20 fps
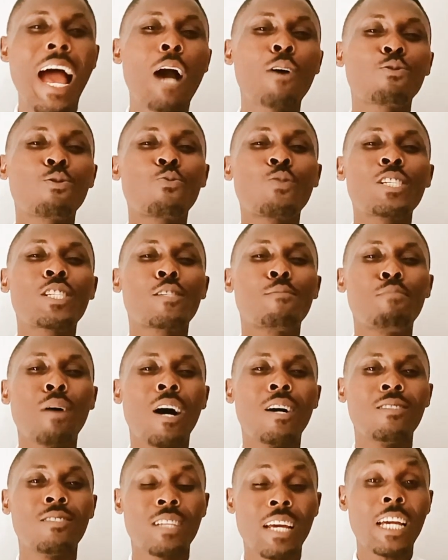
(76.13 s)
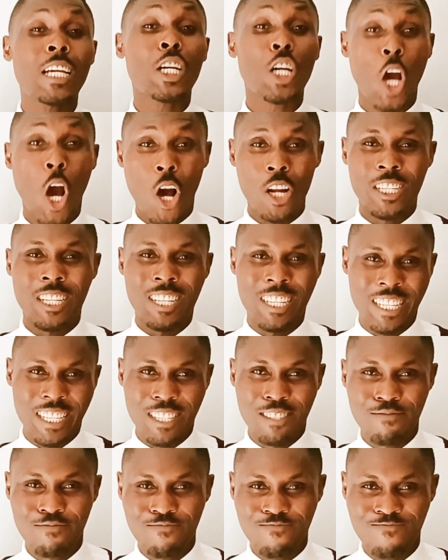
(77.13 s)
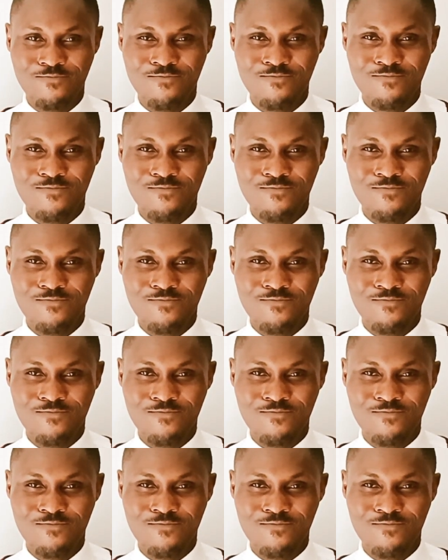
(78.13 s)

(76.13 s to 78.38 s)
how to respond accordingly.